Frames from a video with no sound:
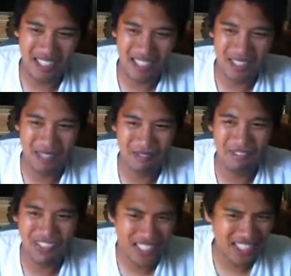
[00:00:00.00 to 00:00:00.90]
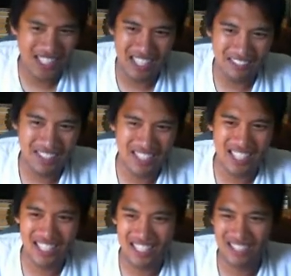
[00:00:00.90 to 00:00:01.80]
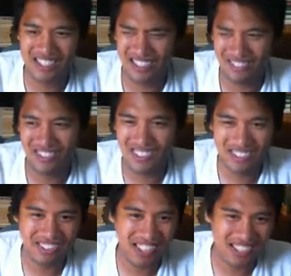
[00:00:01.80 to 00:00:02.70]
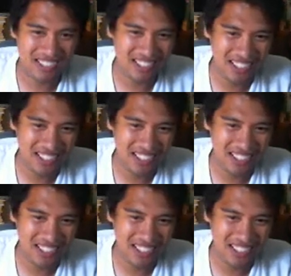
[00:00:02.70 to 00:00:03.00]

cost him 57 seconds in the first round.